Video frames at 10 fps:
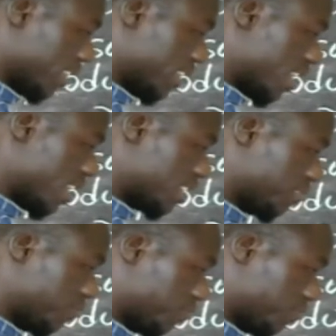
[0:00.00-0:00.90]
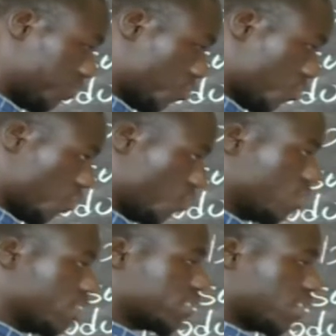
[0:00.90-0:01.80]
negative 2
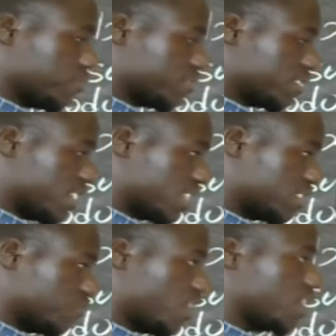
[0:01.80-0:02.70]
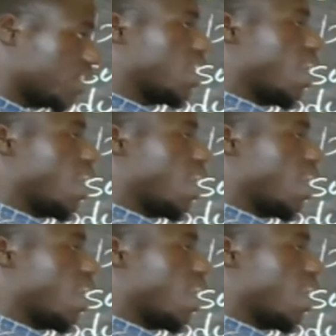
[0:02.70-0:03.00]
times negative 1,